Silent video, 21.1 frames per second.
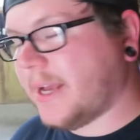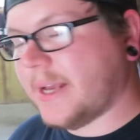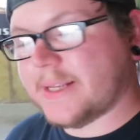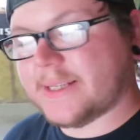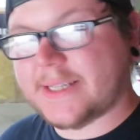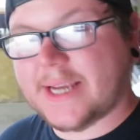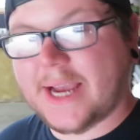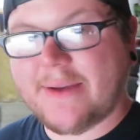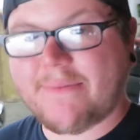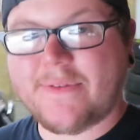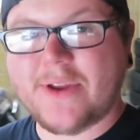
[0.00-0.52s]

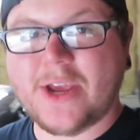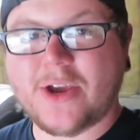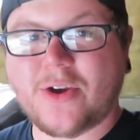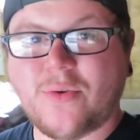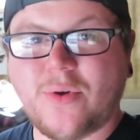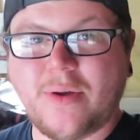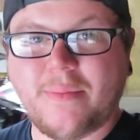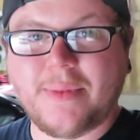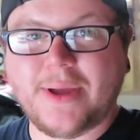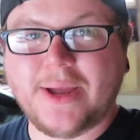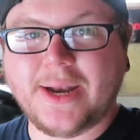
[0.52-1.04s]
Safety
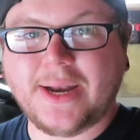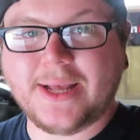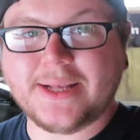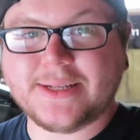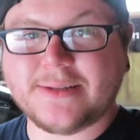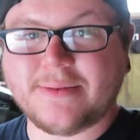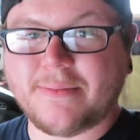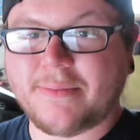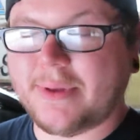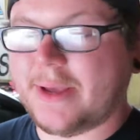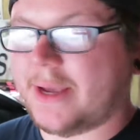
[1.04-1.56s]
equipment is
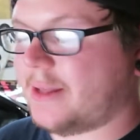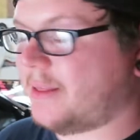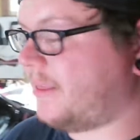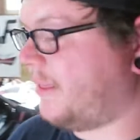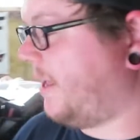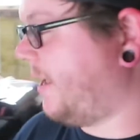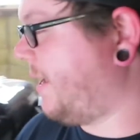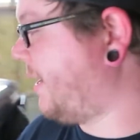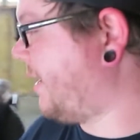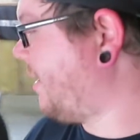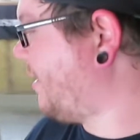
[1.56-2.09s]
a big
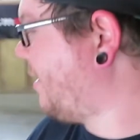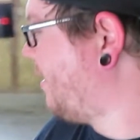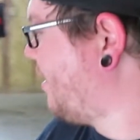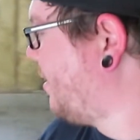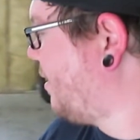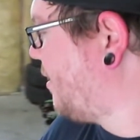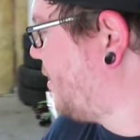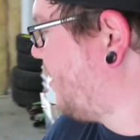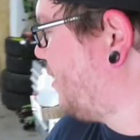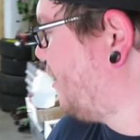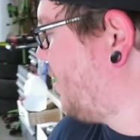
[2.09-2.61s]
thing.
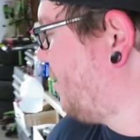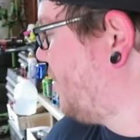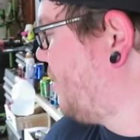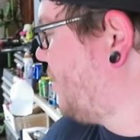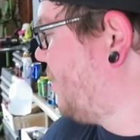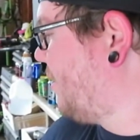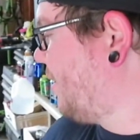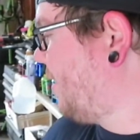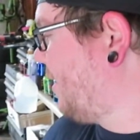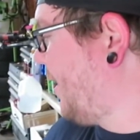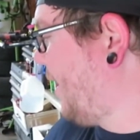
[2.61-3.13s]

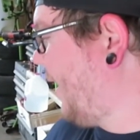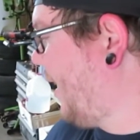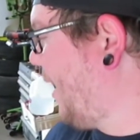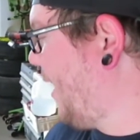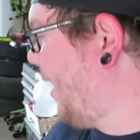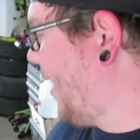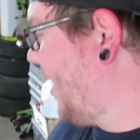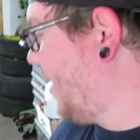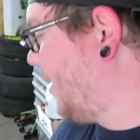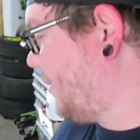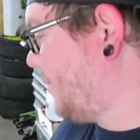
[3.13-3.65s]

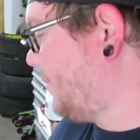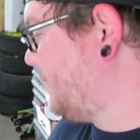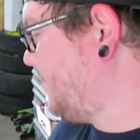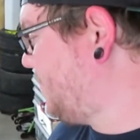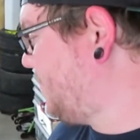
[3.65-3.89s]
And